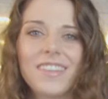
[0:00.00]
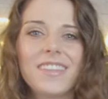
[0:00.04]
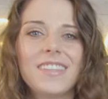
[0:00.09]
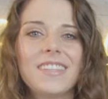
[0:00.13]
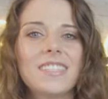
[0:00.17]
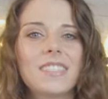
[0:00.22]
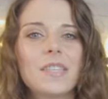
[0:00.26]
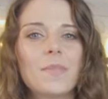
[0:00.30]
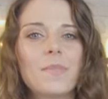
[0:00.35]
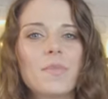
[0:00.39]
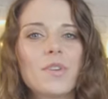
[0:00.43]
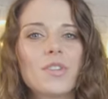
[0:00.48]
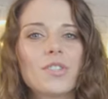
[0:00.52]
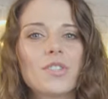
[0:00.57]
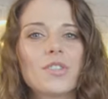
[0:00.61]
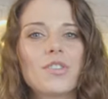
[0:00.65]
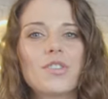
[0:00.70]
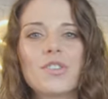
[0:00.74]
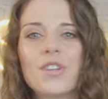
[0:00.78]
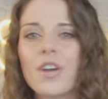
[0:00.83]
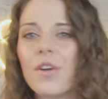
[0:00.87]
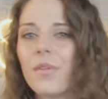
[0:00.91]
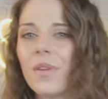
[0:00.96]
These zippers
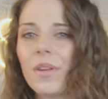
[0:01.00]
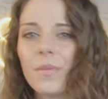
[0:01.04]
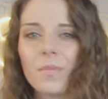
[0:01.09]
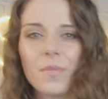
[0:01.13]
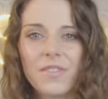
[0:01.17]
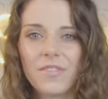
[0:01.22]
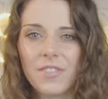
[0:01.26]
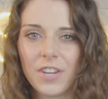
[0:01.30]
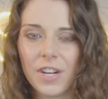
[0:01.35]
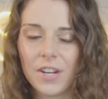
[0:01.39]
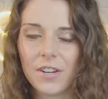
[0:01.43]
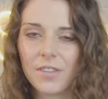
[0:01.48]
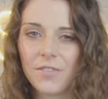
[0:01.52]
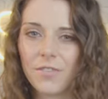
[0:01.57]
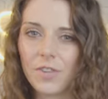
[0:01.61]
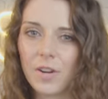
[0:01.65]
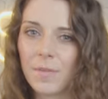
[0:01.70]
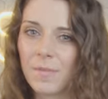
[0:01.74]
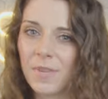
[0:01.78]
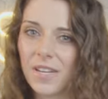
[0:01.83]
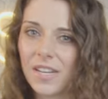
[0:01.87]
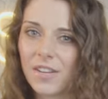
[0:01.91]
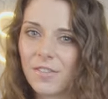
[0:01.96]
are known and revered
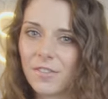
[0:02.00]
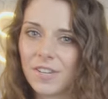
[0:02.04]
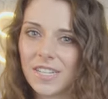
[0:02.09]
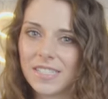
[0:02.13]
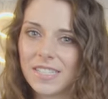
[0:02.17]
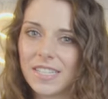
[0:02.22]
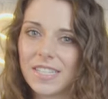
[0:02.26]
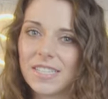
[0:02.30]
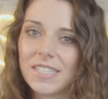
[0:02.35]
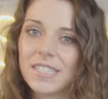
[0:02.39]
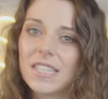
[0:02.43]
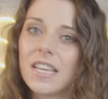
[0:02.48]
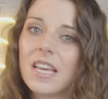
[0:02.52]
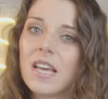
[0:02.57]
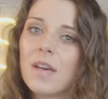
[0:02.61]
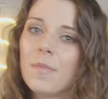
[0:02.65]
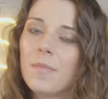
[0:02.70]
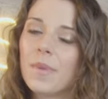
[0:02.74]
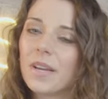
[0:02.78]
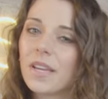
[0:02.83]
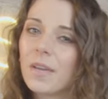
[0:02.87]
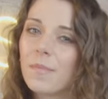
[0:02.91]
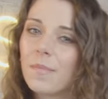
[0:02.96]
for many reasons,
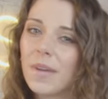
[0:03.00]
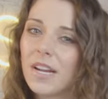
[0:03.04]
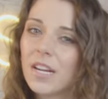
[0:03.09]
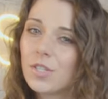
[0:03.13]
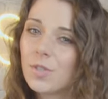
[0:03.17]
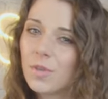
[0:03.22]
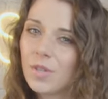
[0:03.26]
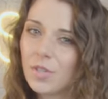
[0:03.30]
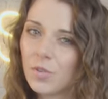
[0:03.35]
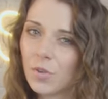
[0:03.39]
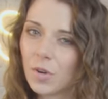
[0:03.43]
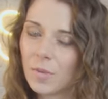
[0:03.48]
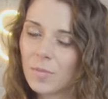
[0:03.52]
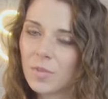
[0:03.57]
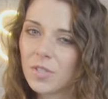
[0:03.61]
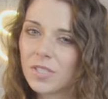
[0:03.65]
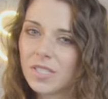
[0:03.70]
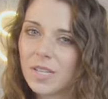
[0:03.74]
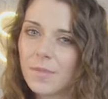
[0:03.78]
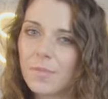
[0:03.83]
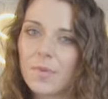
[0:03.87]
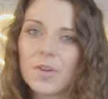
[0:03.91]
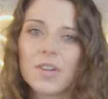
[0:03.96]
but compared to a normal
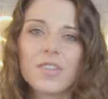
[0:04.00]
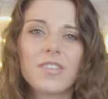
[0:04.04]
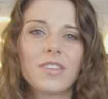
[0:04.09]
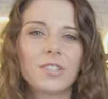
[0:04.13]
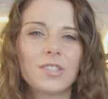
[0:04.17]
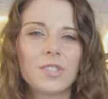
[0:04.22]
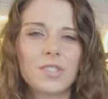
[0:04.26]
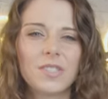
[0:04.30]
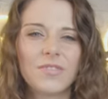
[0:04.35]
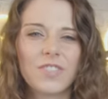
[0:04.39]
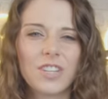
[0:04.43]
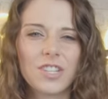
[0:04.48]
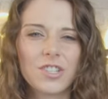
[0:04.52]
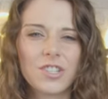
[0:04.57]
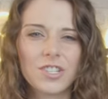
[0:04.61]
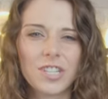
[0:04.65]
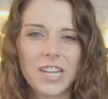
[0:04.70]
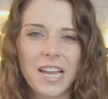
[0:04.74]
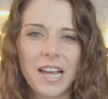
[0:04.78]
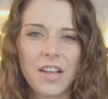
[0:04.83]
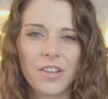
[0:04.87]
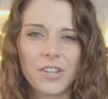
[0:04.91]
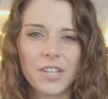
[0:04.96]
zipper that loses
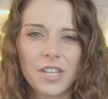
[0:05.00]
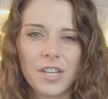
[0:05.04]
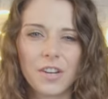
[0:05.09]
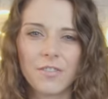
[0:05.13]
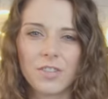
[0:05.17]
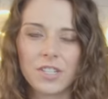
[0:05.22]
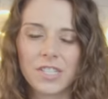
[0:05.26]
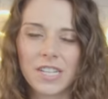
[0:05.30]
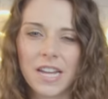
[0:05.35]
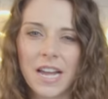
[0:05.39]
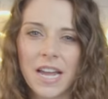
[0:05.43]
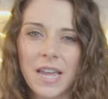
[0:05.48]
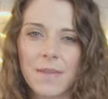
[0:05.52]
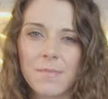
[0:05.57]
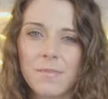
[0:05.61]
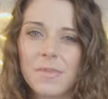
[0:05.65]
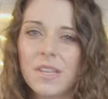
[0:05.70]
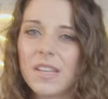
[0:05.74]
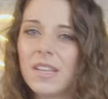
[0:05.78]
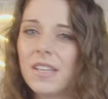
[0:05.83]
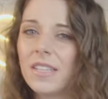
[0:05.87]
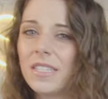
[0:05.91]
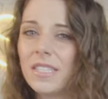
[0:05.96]
functionality over time,
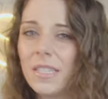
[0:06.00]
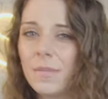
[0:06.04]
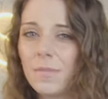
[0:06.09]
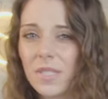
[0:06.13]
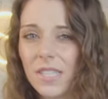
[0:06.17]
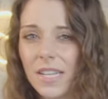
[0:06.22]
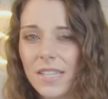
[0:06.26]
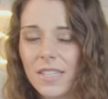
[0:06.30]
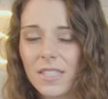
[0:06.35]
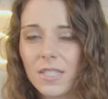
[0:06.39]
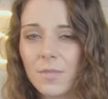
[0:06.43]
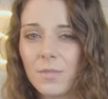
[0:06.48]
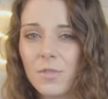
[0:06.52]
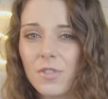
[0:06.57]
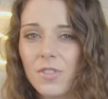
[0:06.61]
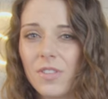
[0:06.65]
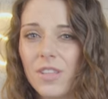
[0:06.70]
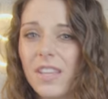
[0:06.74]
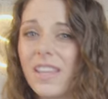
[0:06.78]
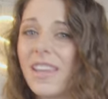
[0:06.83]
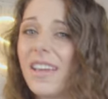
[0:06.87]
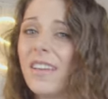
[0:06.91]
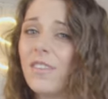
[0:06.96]
zips less
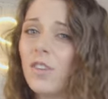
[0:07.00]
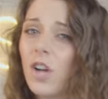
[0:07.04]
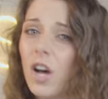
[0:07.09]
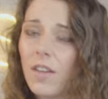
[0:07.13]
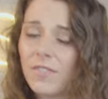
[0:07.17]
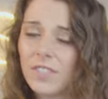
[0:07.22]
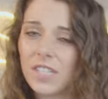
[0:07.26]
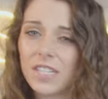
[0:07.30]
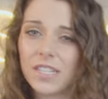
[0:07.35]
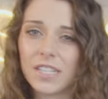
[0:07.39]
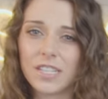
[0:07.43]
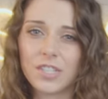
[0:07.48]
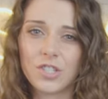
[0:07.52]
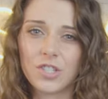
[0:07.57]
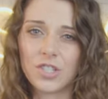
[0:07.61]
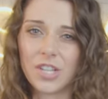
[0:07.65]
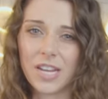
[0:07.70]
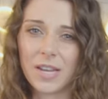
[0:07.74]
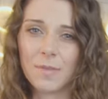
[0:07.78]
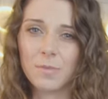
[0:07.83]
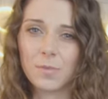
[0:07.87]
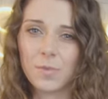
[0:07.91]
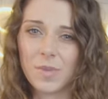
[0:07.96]
smoothly, and often gets
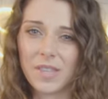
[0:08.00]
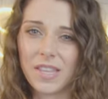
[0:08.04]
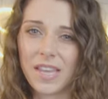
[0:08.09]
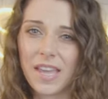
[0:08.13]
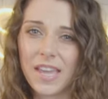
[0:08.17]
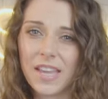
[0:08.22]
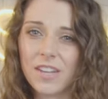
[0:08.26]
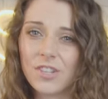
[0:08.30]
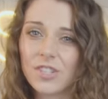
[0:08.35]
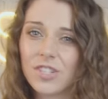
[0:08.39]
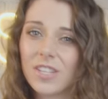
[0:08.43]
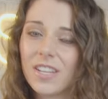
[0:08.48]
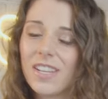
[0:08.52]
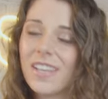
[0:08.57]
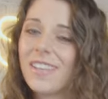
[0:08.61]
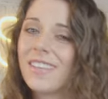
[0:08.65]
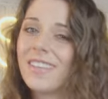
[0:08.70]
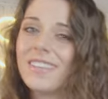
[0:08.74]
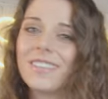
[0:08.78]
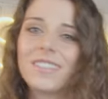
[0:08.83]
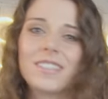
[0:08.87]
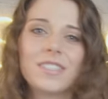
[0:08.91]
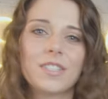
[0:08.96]
jammed with age,
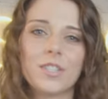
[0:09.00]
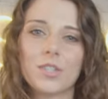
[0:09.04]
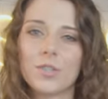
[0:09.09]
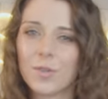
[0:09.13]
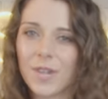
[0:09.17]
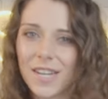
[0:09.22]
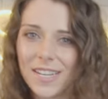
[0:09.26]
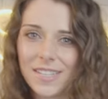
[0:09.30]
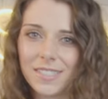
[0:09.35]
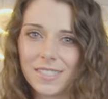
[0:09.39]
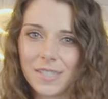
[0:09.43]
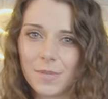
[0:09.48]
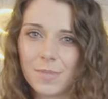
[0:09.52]
this is a great